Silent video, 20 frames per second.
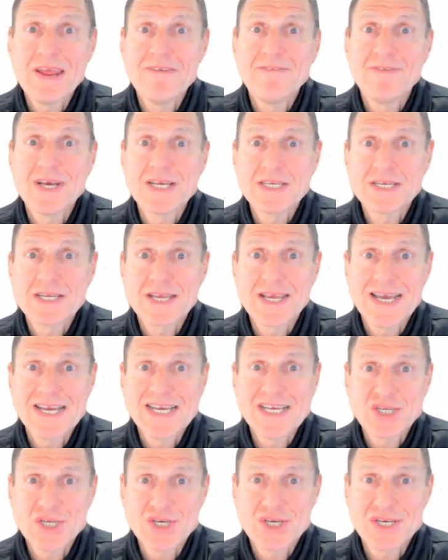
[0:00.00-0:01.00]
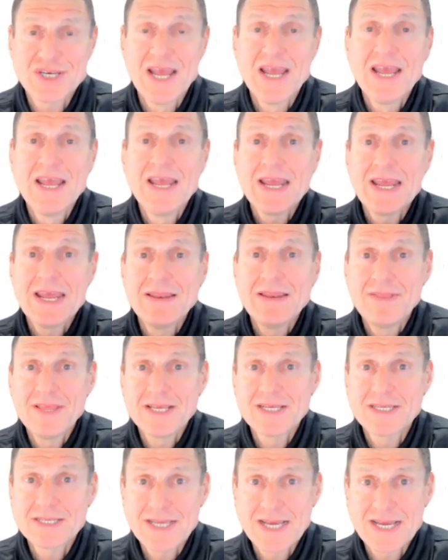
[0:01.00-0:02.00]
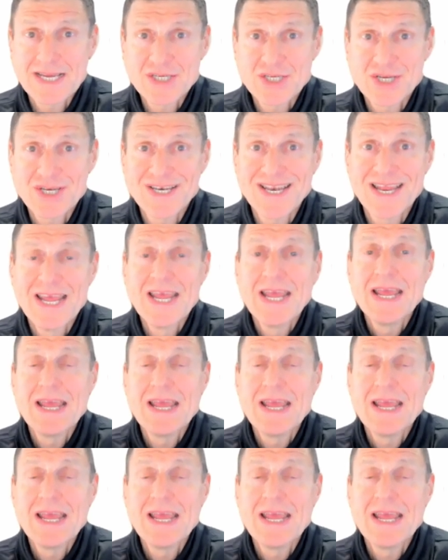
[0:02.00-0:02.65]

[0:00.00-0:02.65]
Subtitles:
investigation in this section.